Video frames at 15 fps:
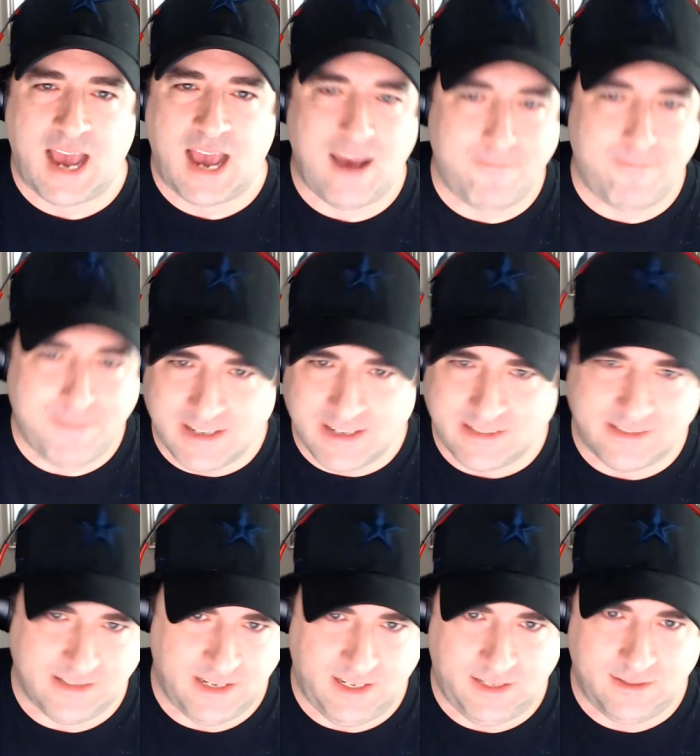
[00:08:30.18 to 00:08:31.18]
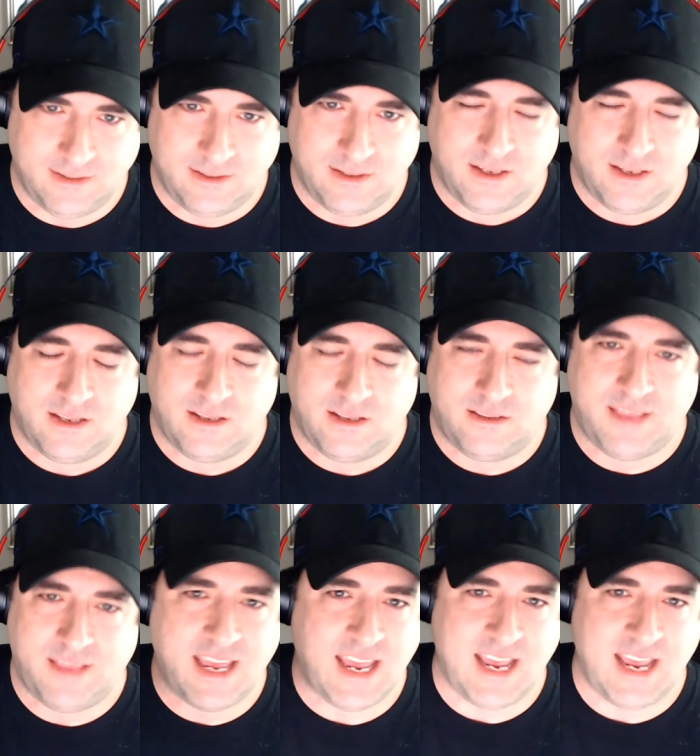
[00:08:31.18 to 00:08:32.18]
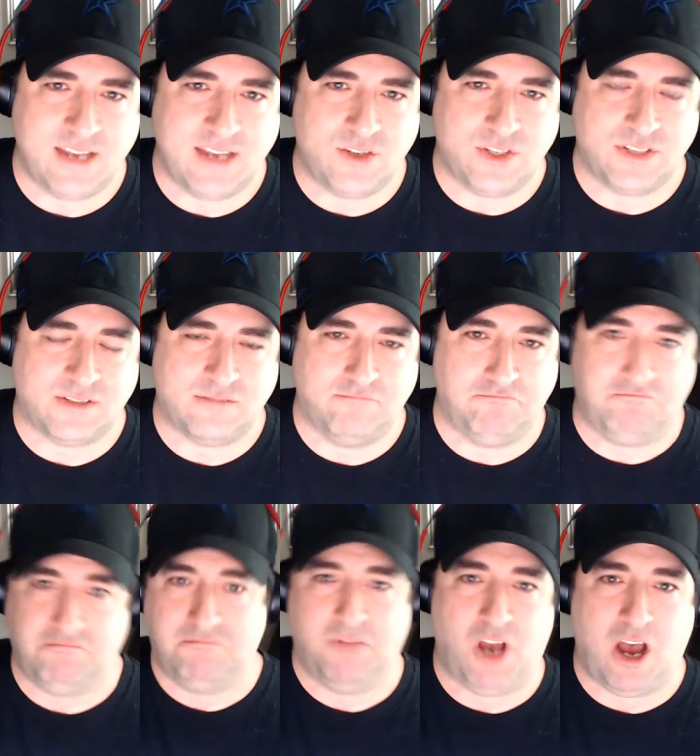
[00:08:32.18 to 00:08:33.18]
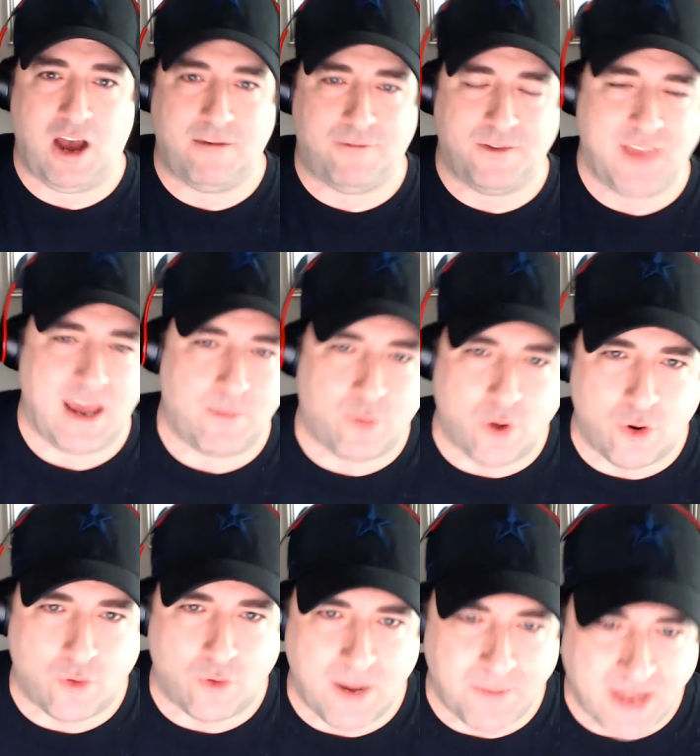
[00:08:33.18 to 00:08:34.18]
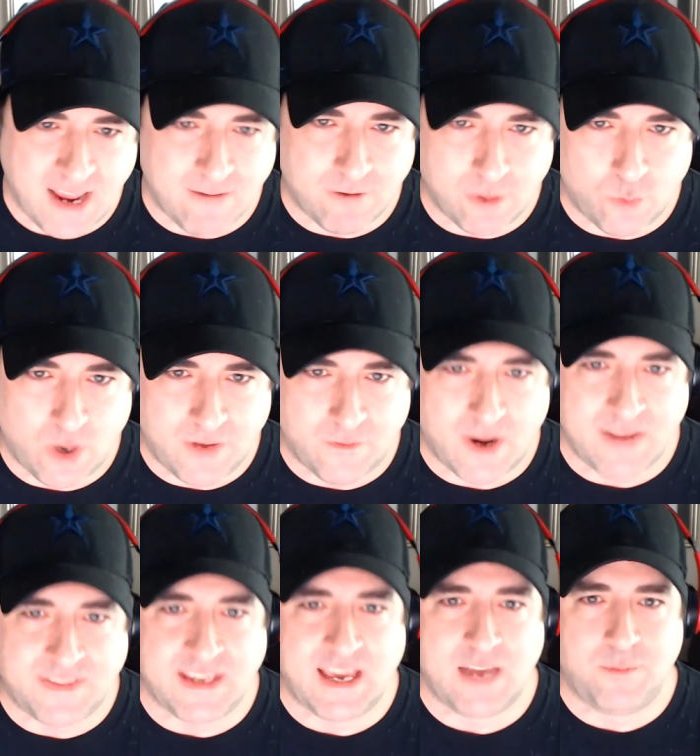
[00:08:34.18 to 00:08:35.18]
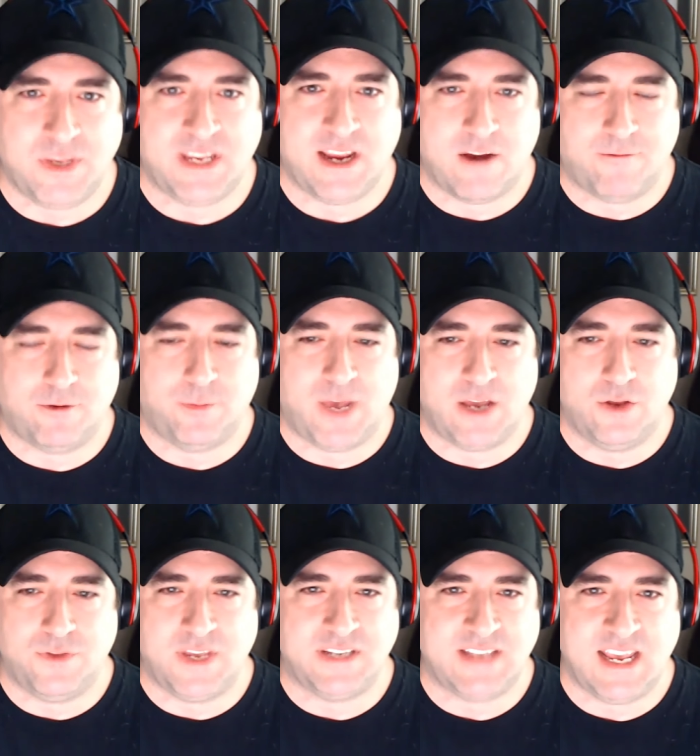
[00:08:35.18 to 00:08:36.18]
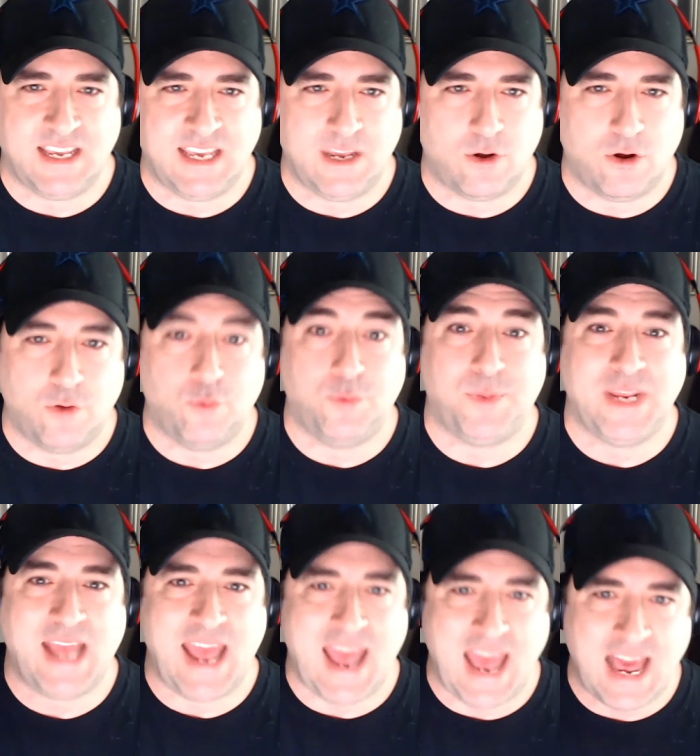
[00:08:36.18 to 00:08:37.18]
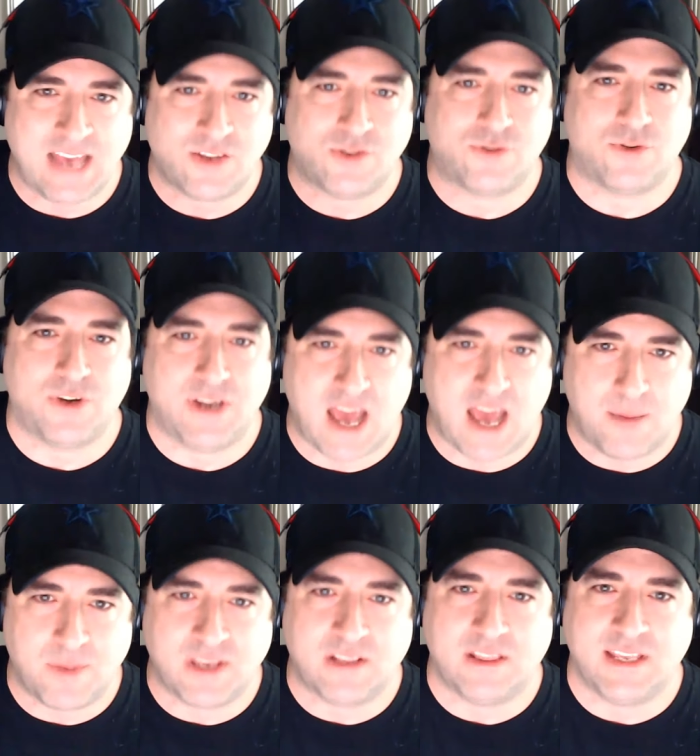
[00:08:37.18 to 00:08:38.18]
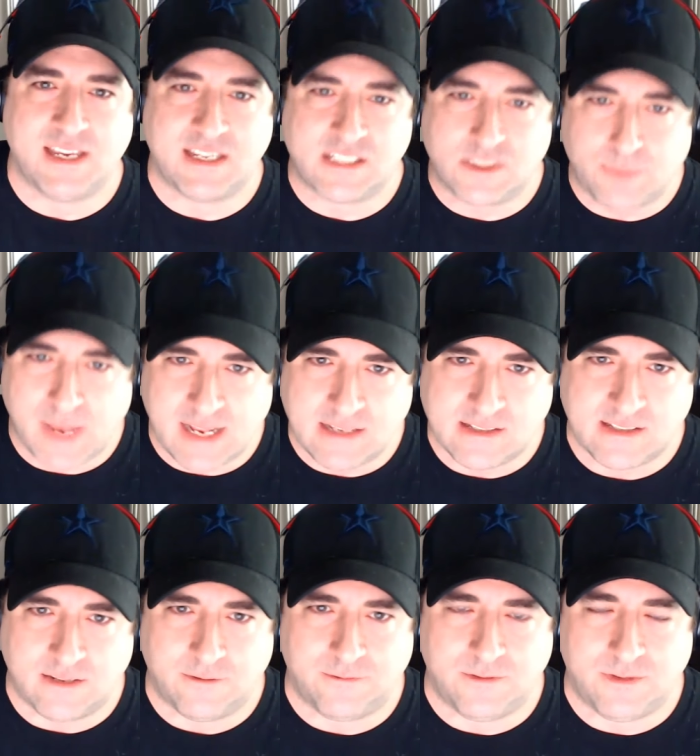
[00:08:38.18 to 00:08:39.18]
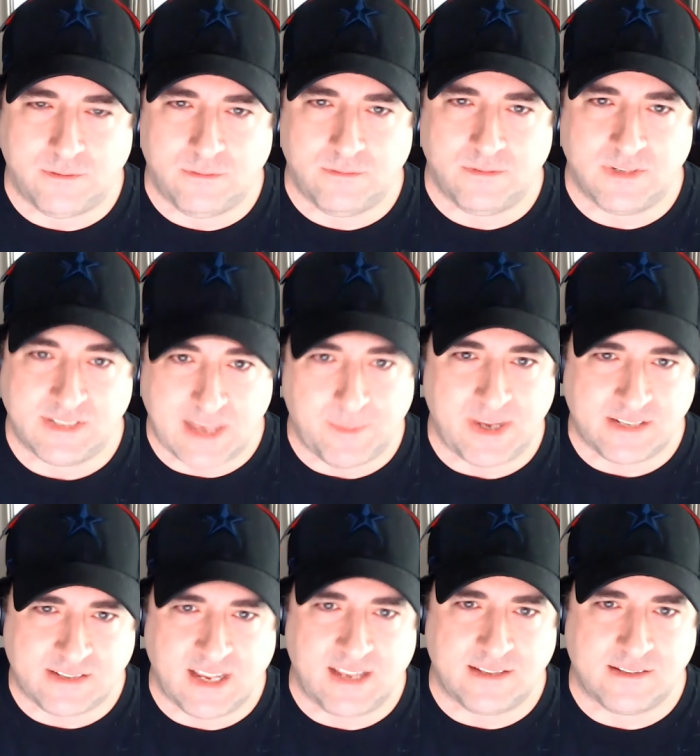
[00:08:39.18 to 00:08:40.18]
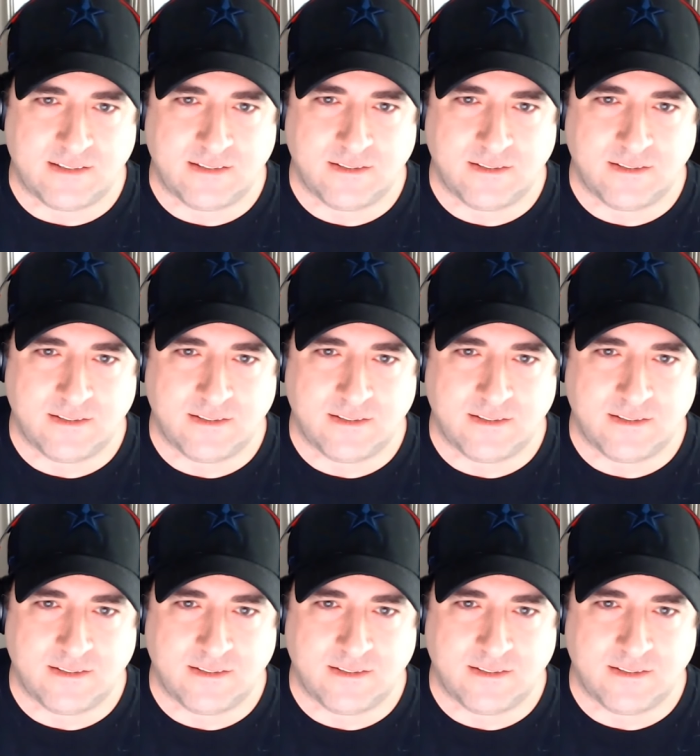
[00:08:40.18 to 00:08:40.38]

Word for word: obviously, they can't just offer that program to everyone, right? They got to be careful about who they take in, or it would be astronomically expensive. Does that make sense?